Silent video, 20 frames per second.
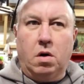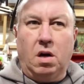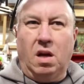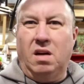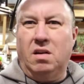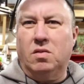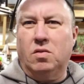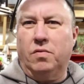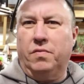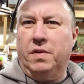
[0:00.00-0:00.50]
I
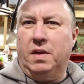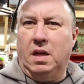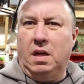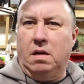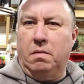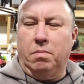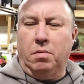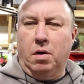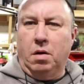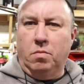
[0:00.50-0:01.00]
don't know if it had a
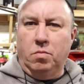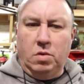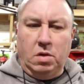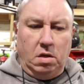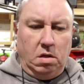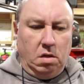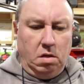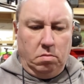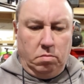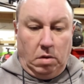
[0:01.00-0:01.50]
problem with it or
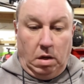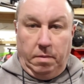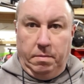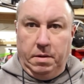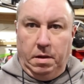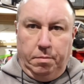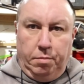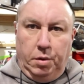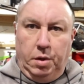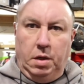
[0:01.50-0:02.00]
not, but I'm going
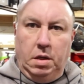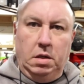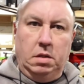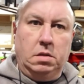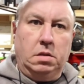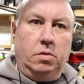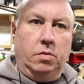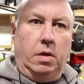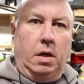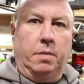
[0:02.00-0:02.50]
to put it in and
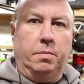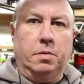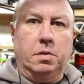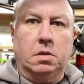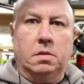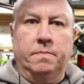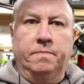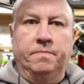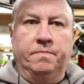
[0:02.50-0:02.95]
see what happens,